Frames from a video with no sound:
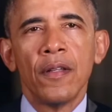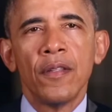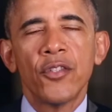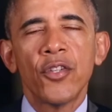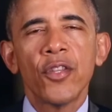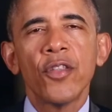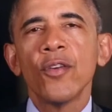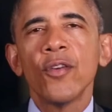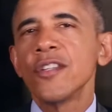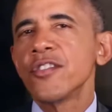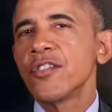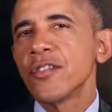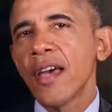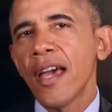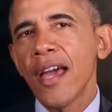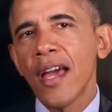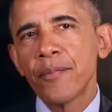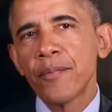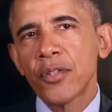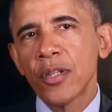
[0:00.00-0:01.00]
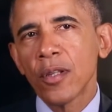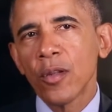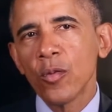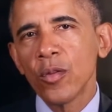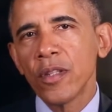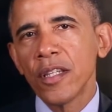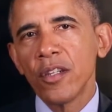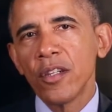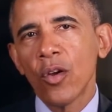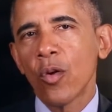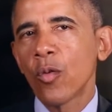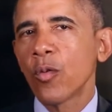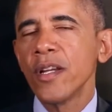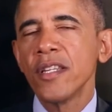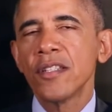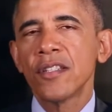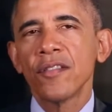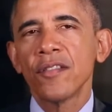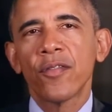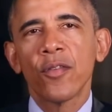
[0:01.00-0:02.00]
So there is absolutely no
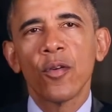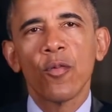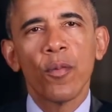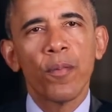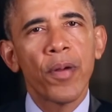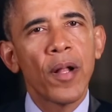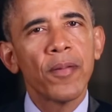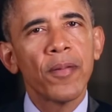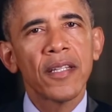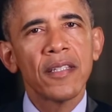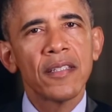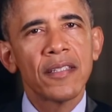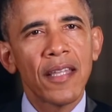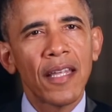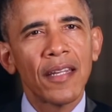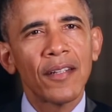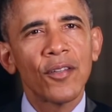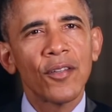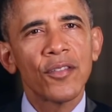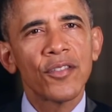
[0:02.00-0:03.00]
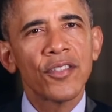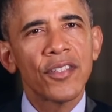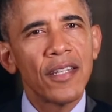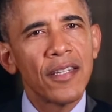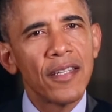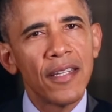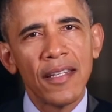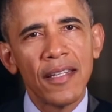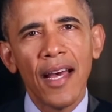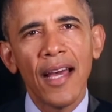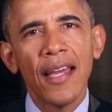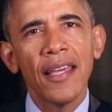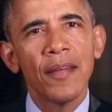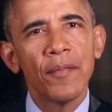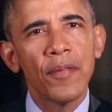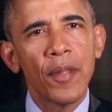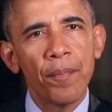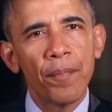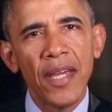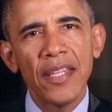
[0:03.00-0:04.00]
reason for Republican senators to deny
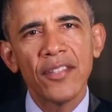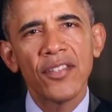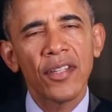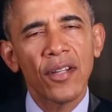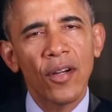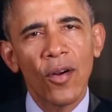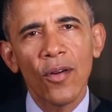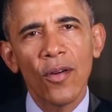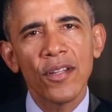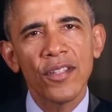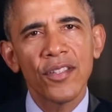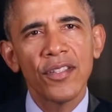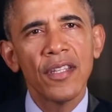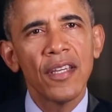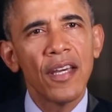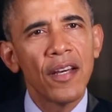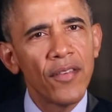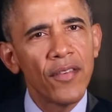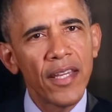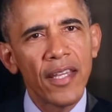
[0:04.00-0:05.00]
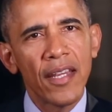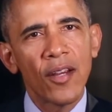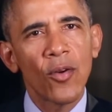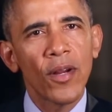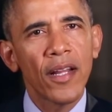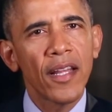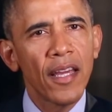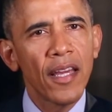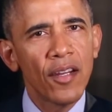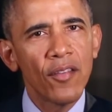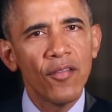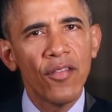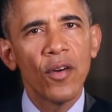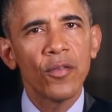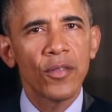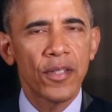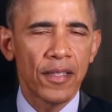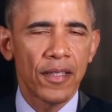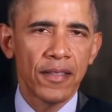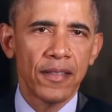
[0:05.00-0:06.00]
him the basic courtesy of a hearing and a
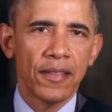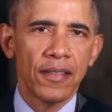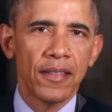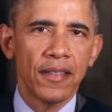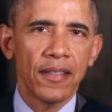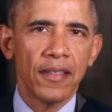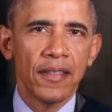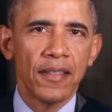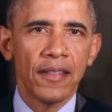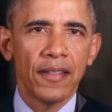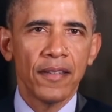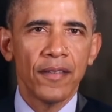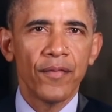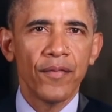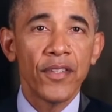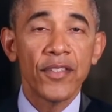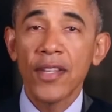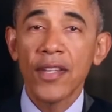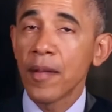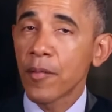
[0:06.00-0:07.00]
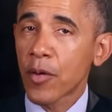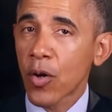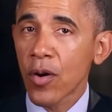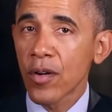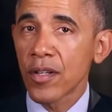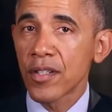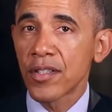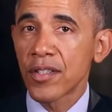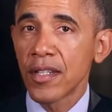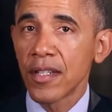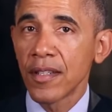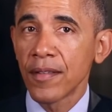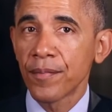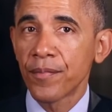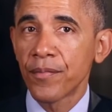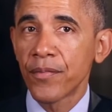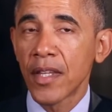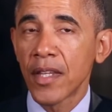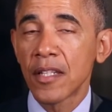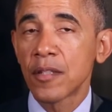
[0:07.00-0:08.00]
vote, the same courtesy
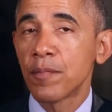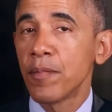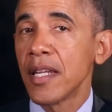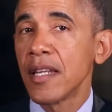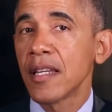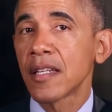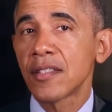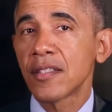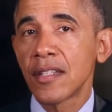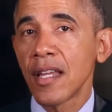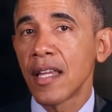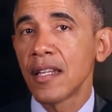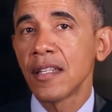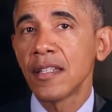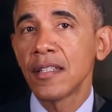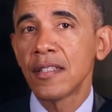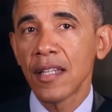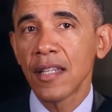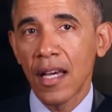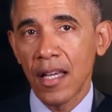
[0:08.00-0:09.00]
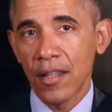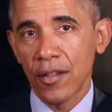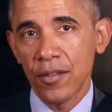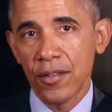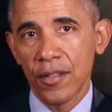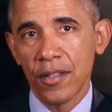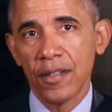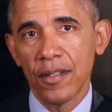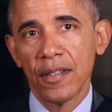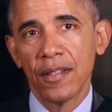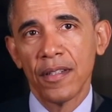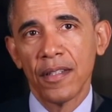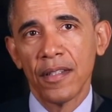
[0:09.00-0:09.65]
that has been extended to others.